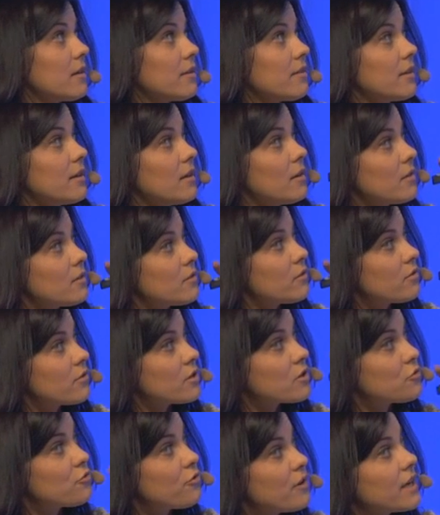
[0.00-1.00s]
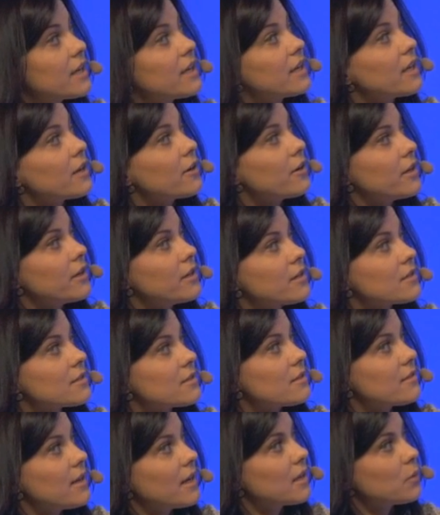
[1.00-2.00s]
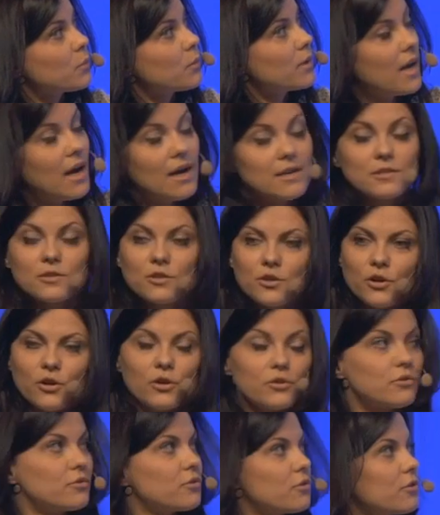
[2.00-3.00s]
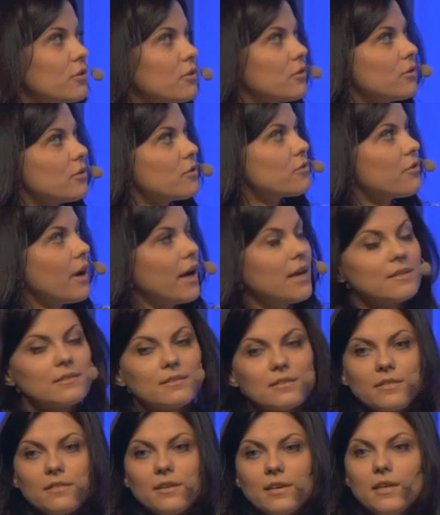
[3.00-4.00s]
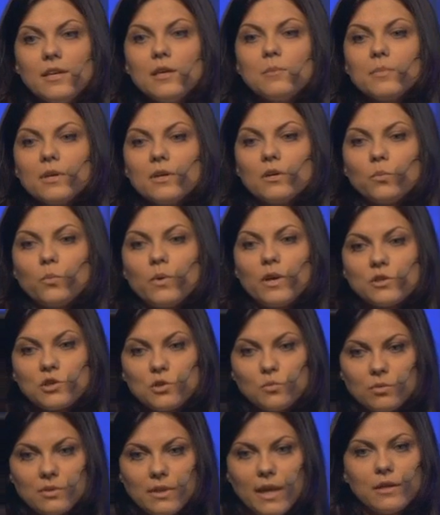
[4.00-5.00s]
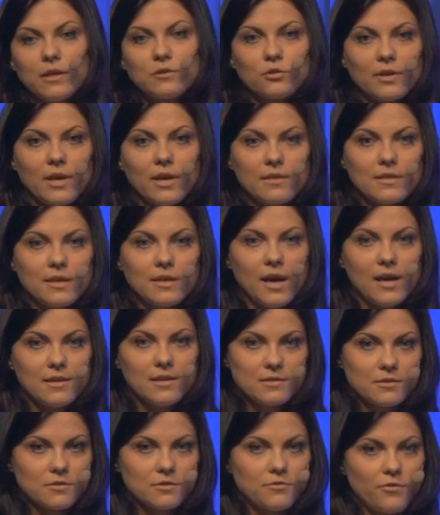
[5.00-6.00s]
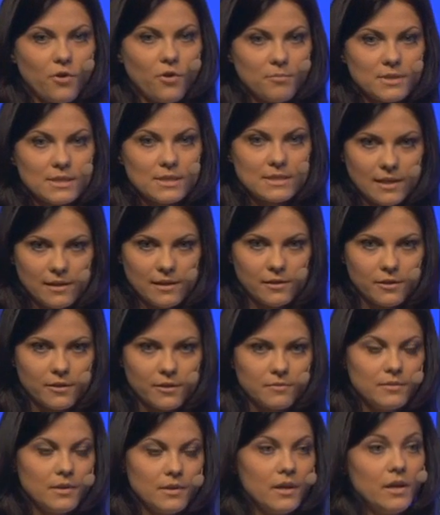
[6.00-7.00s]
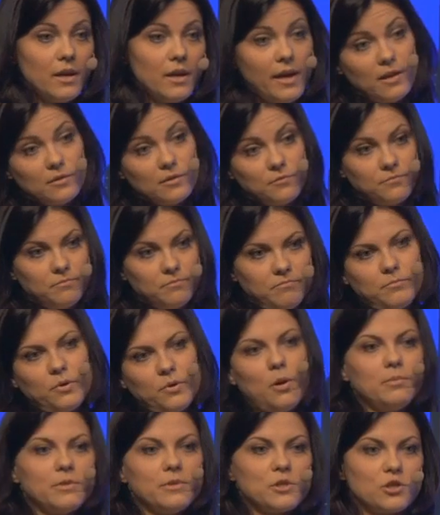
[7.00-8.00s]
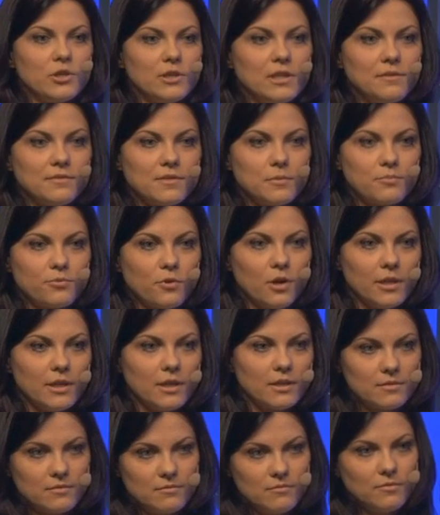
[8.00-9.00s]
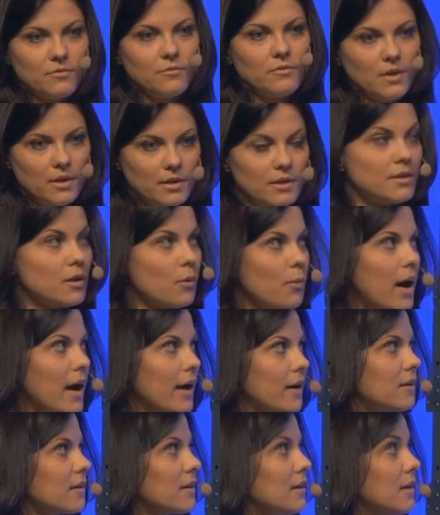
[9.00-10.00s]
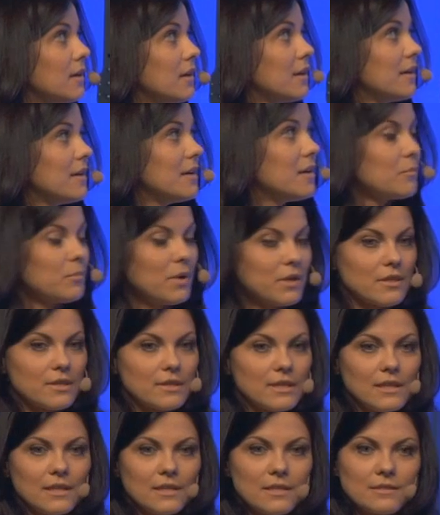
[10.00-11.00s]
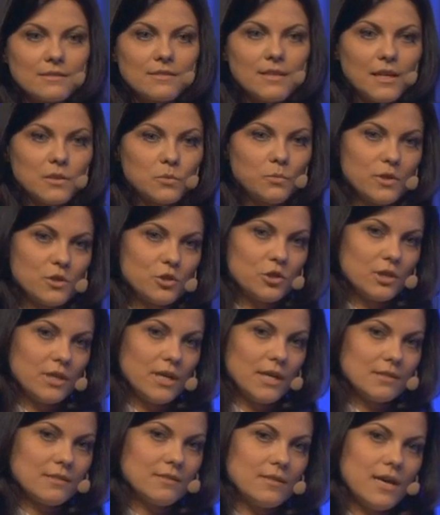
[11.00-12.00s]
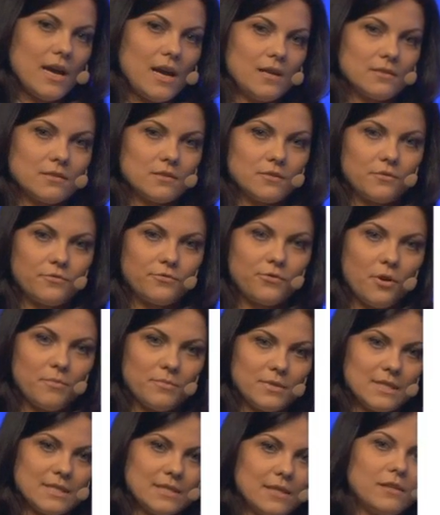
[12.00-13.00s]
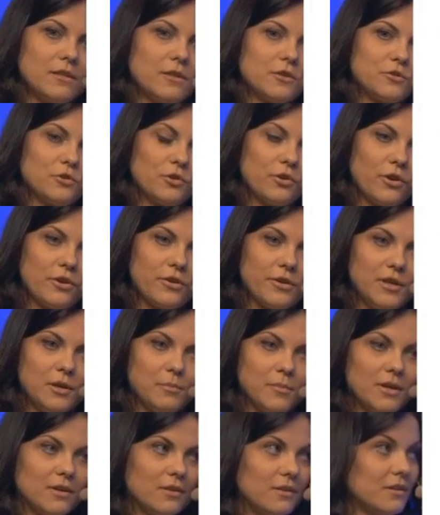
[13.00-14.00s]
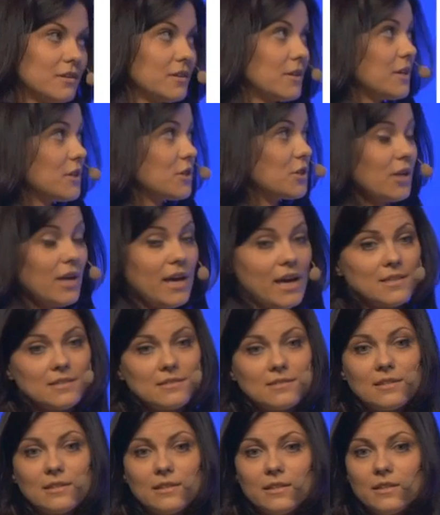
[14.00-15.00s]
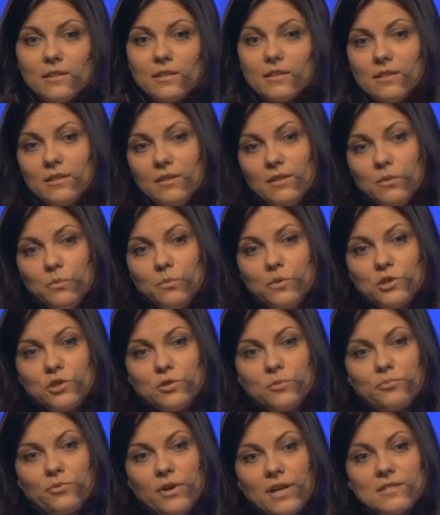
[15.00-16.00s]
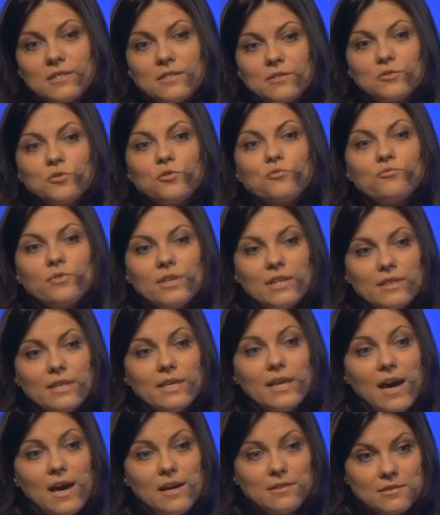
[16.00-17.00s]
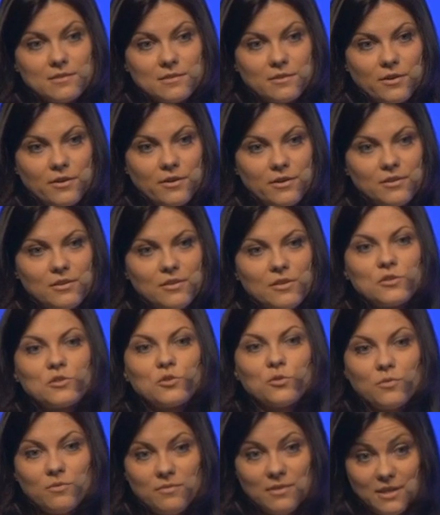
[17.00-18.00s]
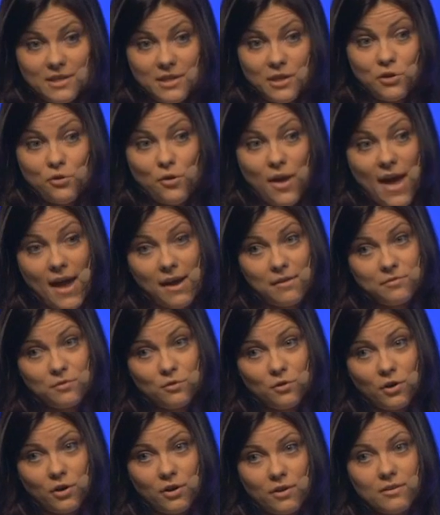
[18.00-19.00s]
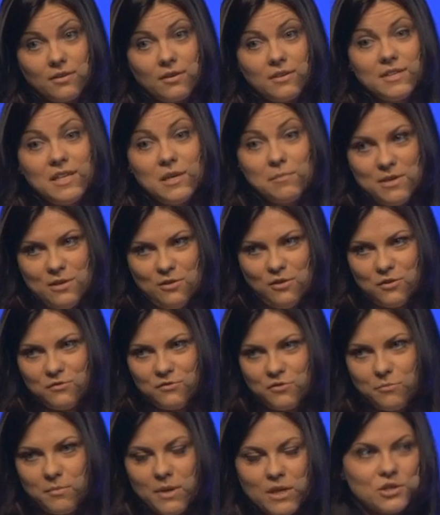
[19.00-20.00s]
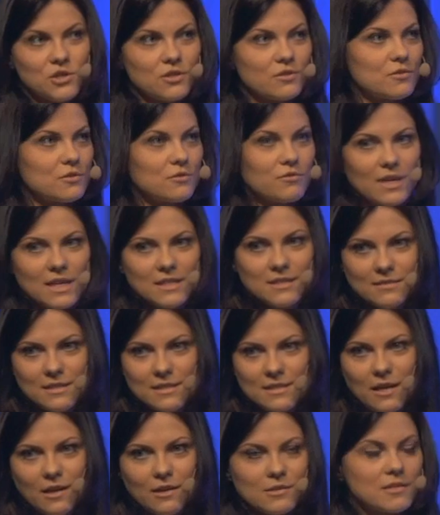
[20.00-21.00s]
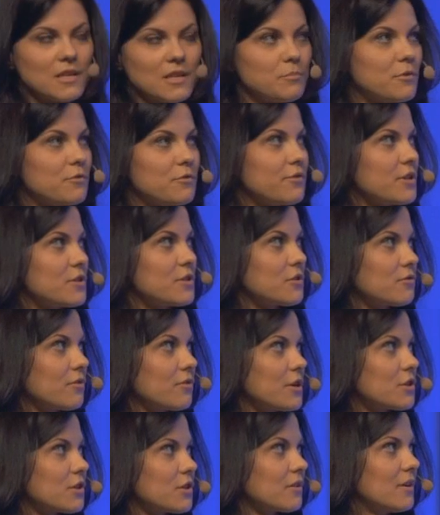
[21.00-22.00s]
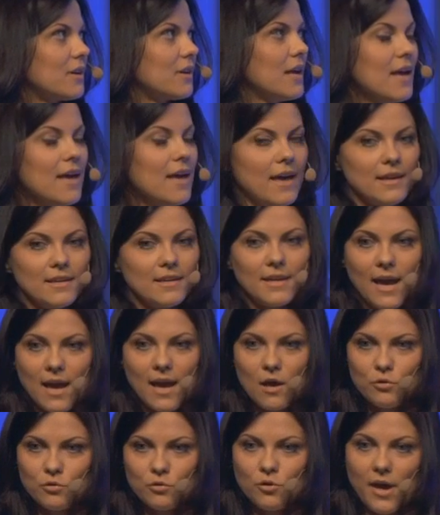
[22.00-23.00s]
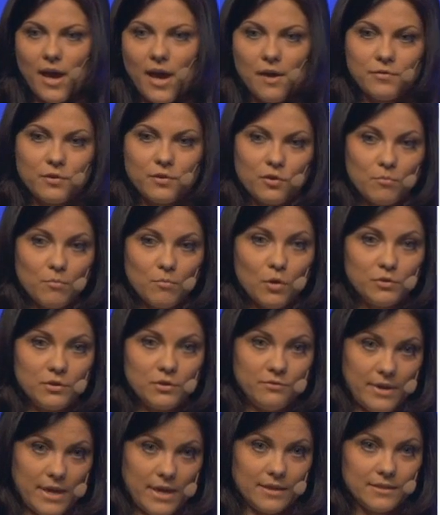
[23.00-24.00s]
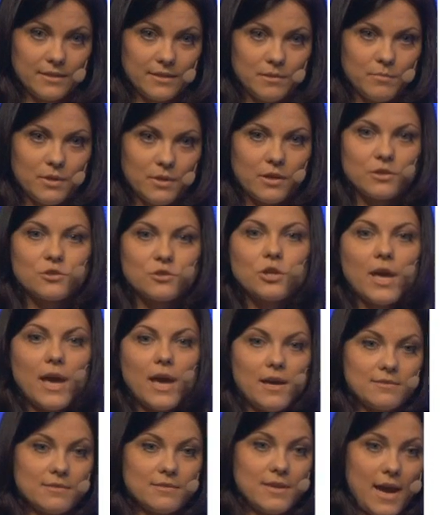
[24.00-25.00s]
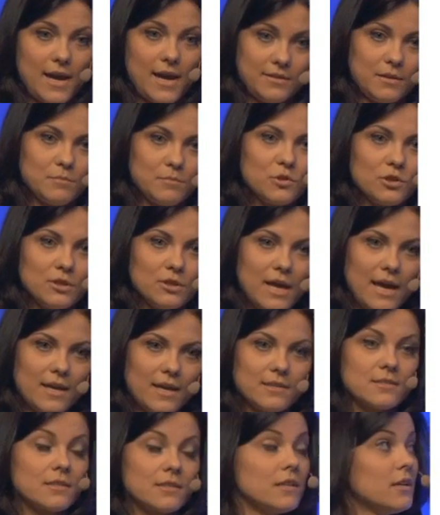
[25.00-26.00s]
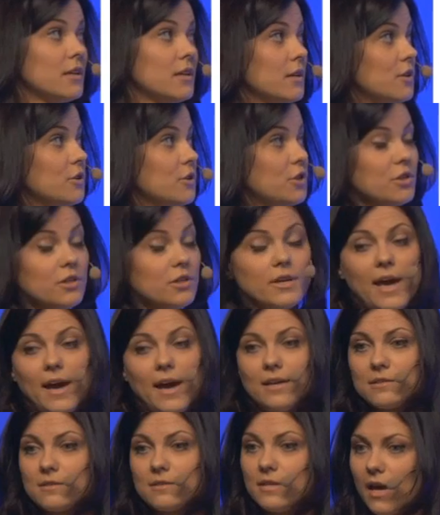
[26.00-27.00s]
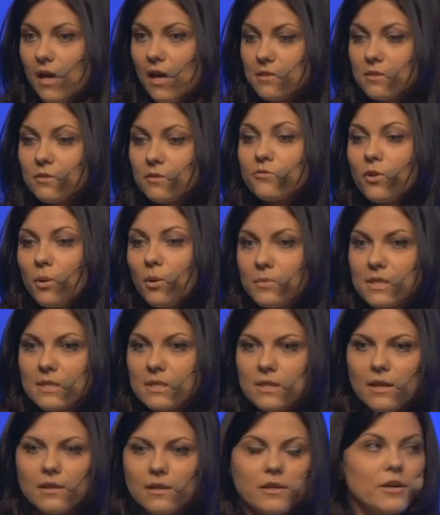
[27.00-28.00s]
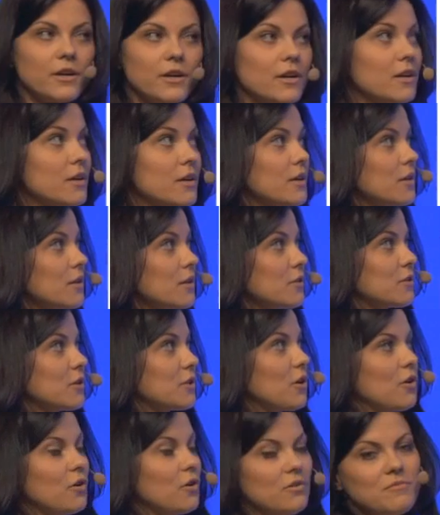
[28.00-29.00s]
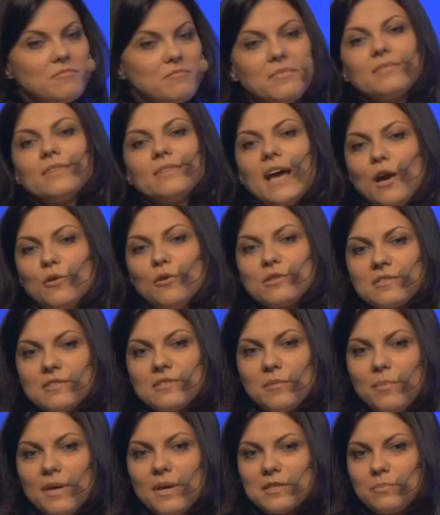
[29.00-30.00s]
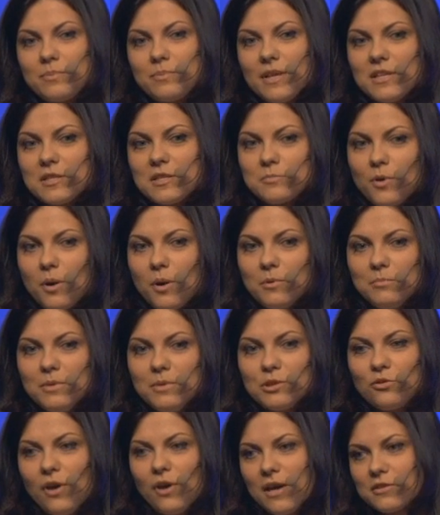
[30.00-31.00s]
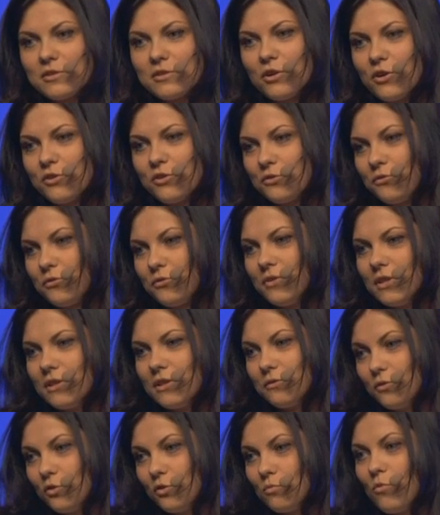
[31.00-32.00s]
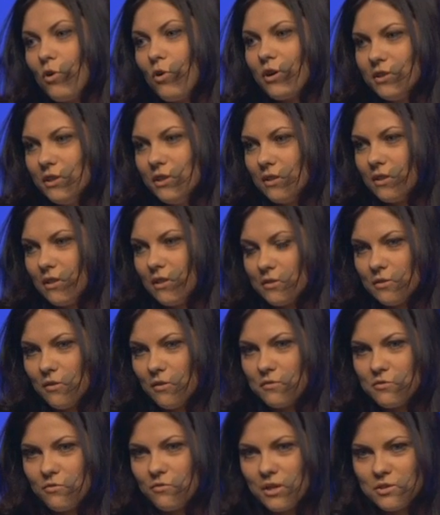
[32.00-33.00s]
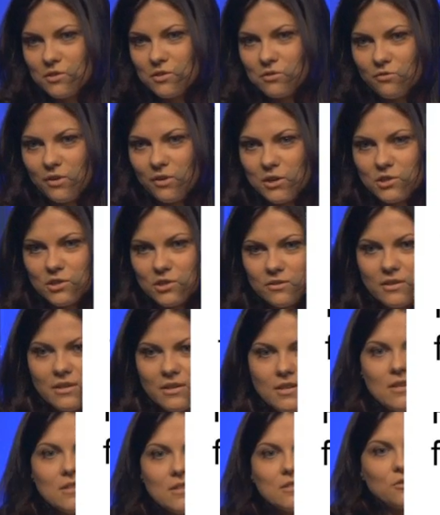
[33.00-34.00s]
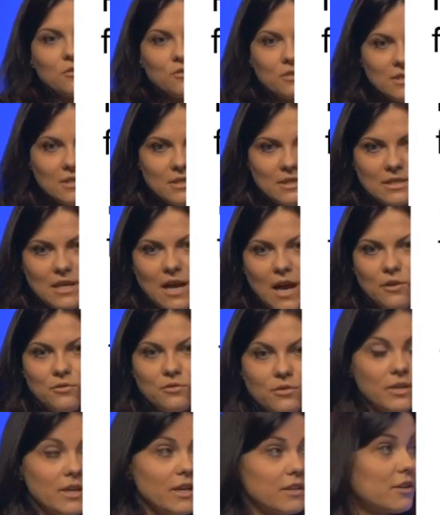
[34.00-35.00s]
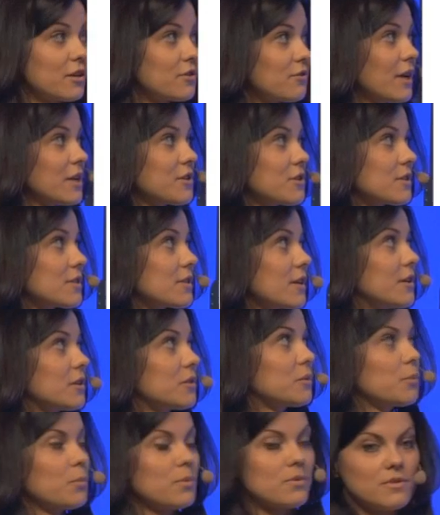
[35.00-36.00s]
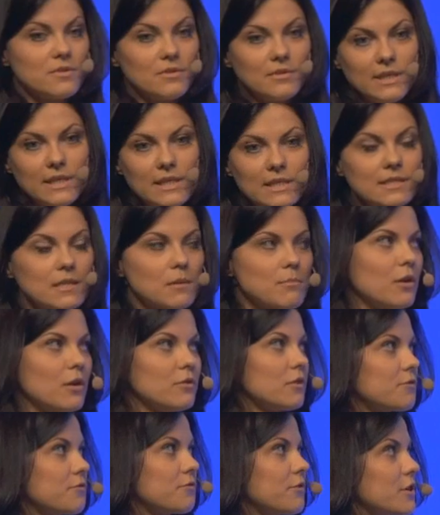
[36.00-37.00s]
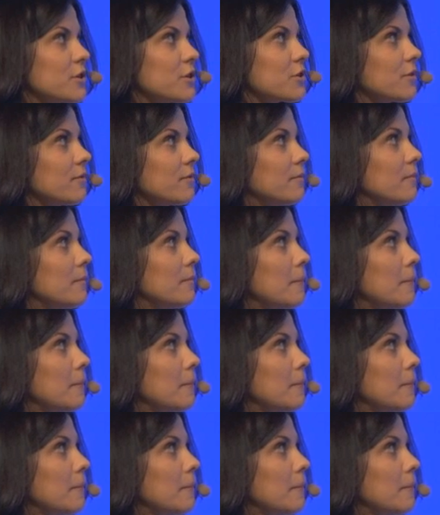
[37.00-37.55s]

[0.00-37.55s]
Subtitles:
The trick here is that we ask her to write the email where she would like to get the answer from the seller. And probably she leaves the product in a while. But the thing is that when she gets the answer from the seller to her email, she has the link which she presses to read the answer. So here you have your email confirmation. So that's the second step of registration. And now you have her motivated because she has the item she likes. She has the answer from the seller. So now it's the best place probably to ask her to fill in a few more details of the registration. So this is how you get her registered with least amount of friction.